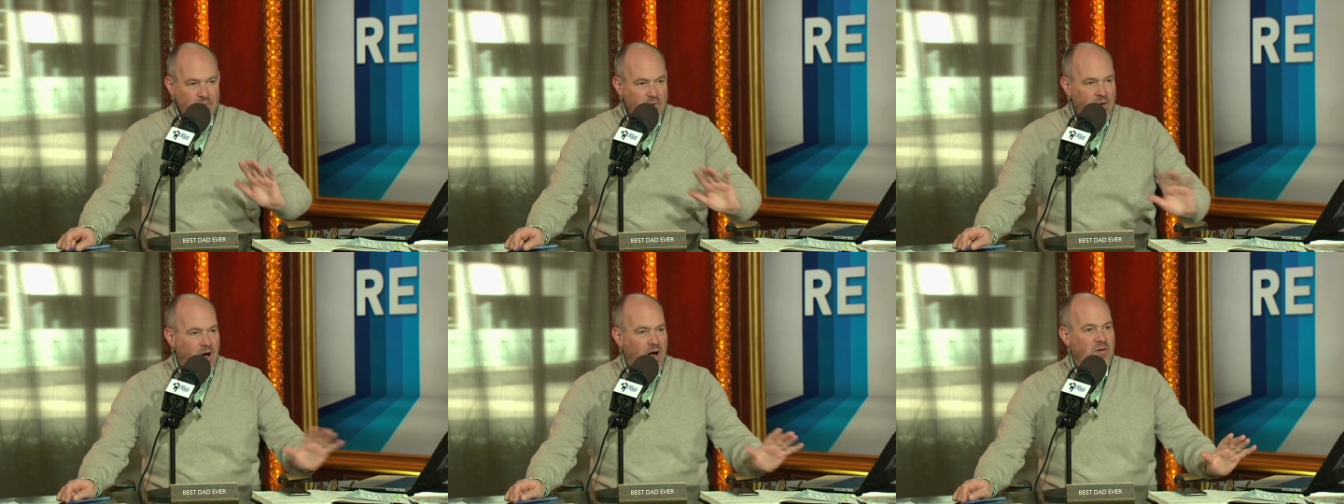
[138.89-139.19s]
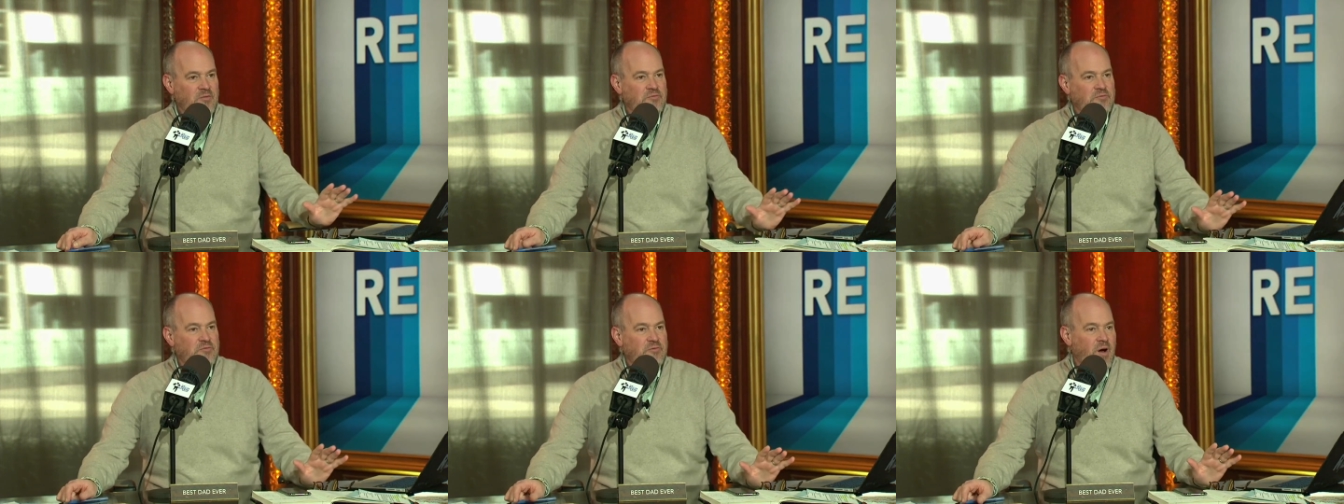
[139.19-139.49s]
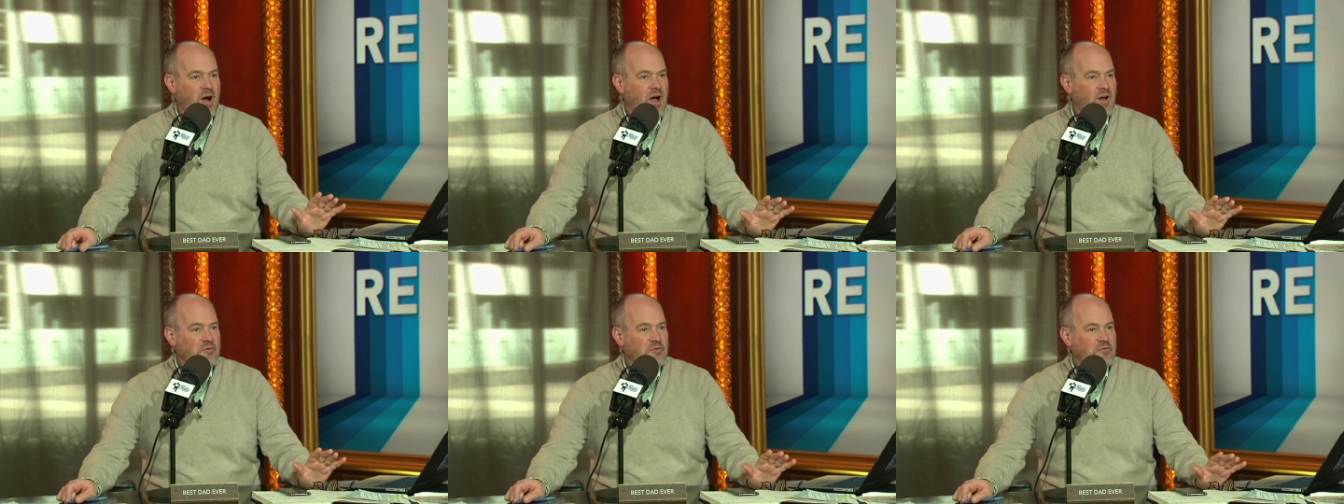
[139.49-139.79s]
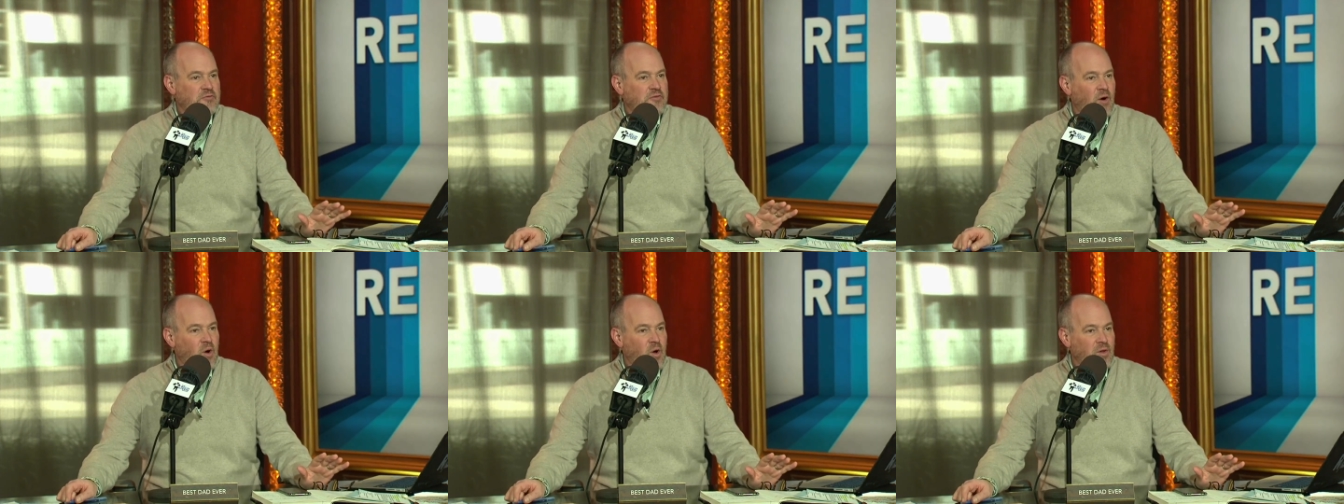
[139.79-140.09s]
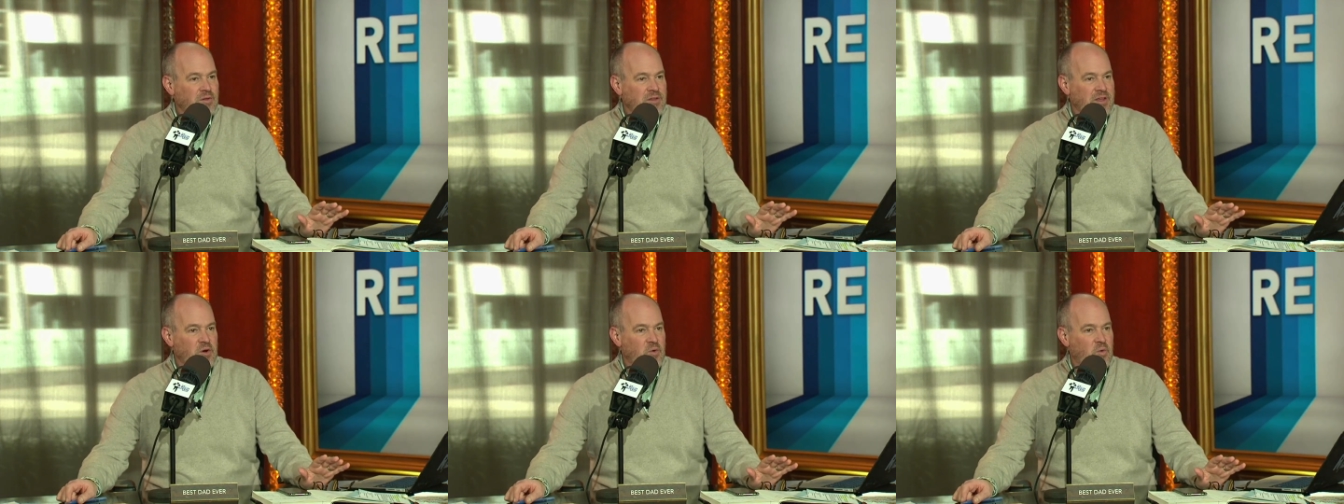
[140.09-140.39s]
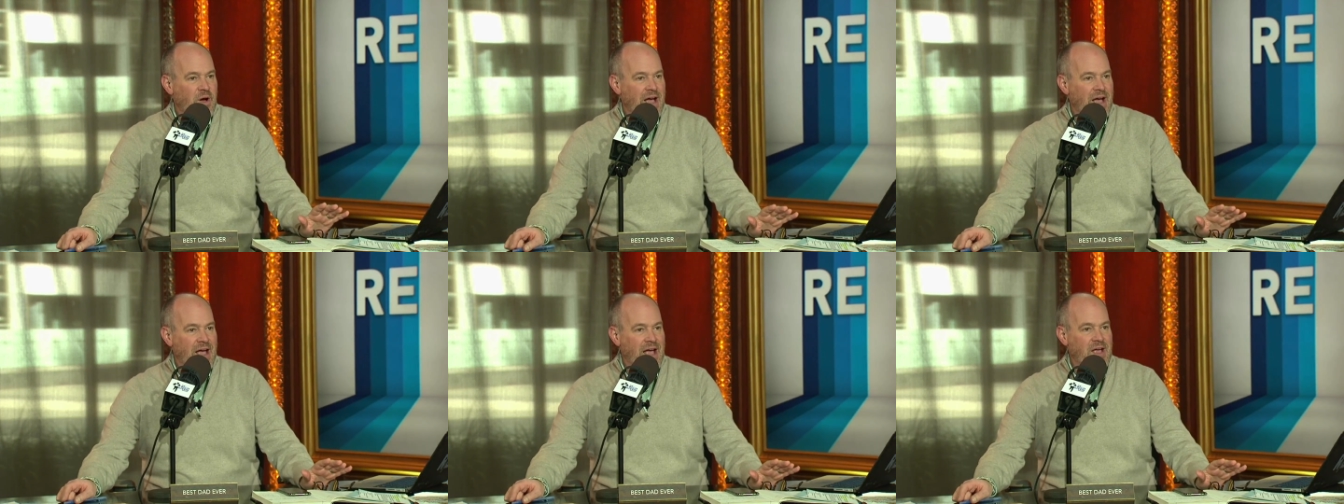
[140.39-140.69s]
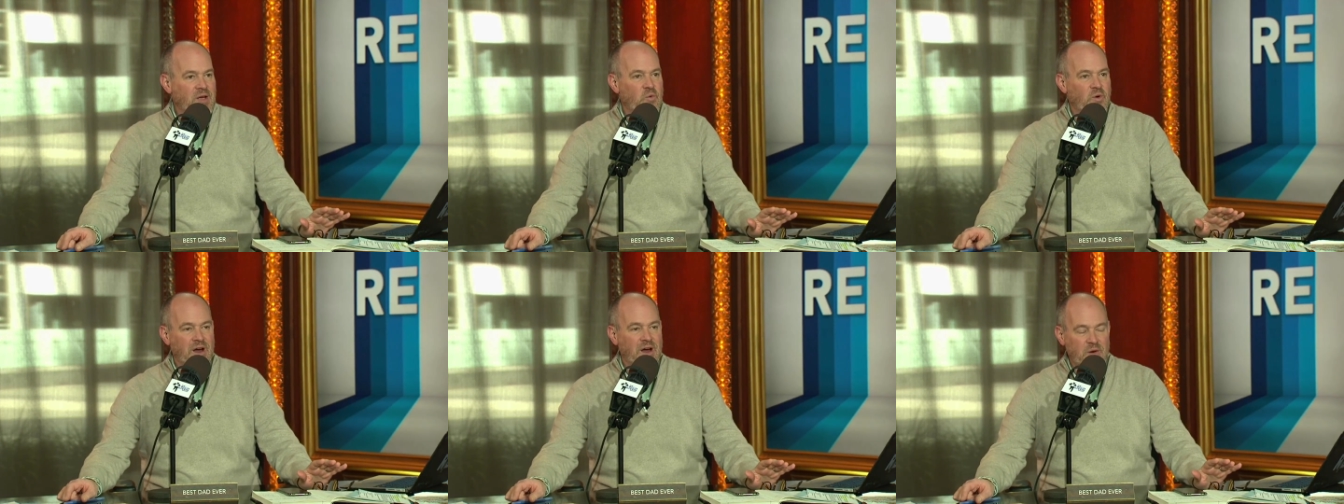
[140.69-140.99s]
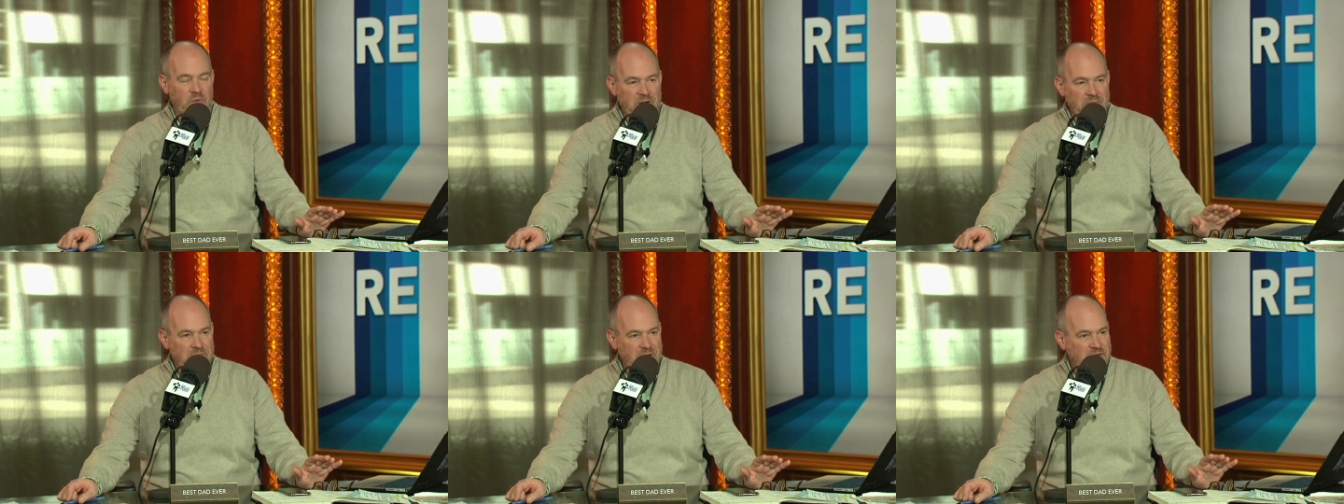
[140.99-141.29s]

Un- unfold in a way where it would have